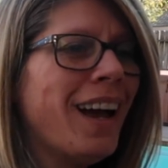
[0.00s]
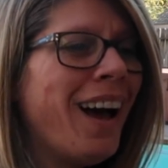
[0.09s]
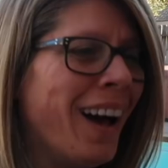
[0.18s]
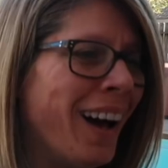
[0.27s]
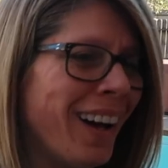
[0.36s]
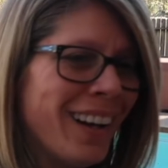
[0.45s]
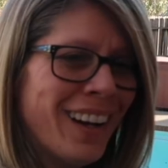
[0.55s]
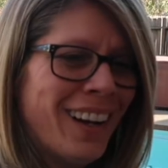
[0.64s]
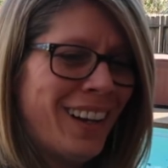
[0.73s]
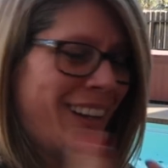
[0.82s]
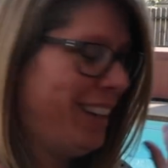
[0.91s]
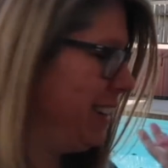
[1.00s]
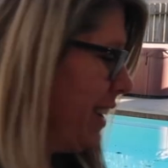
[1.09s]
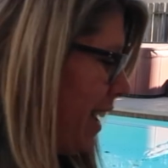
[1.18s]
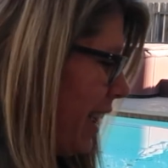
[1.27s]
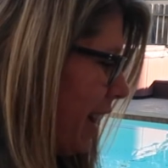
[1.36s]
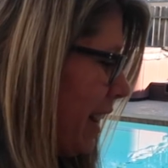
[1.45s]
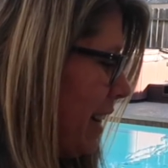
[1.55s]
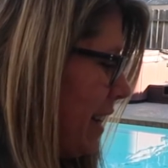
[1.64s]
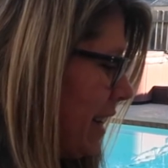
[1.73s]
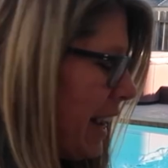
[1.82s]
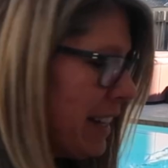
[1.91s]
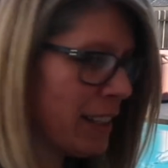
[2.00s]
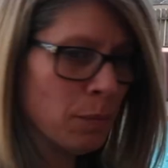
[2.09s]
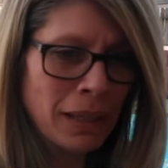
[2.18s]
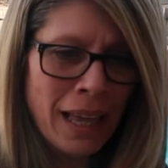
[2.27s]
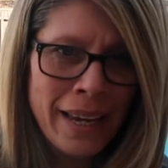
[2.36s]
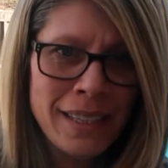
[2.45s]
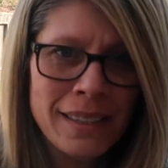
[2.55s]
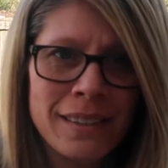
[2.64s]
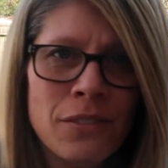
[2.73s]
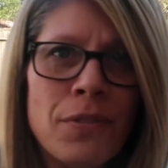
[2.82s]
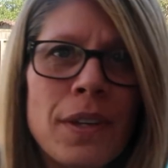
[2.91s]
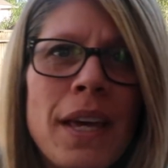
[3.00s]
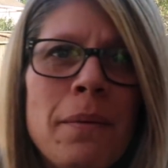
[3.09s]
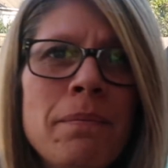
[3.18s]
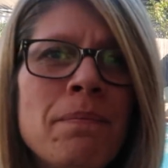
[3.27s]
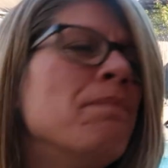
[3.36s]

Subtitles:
Ah! And I need to get some lights for them.